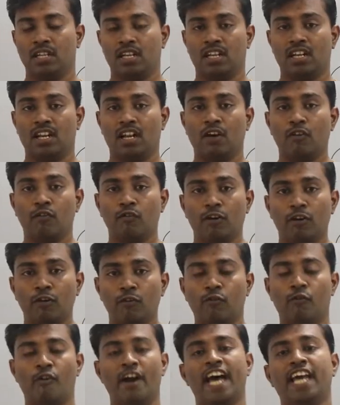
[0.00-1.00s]

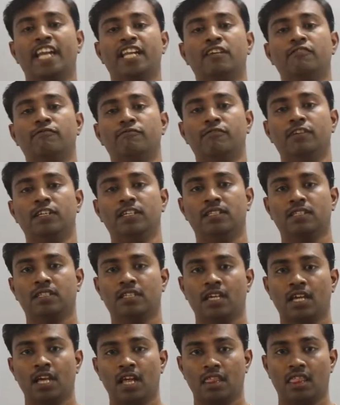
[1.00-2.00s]
never vary
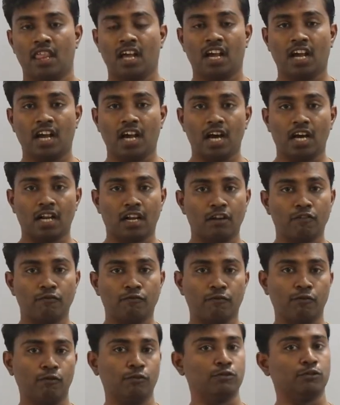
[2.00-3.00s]
with the current
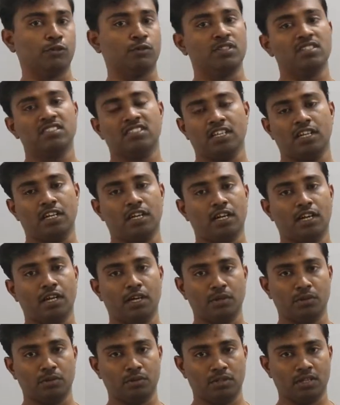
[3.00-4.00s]
flow through the Zener
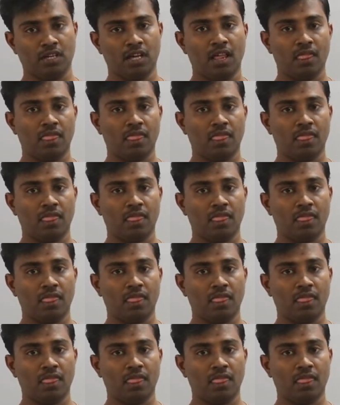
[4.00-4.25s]
diode.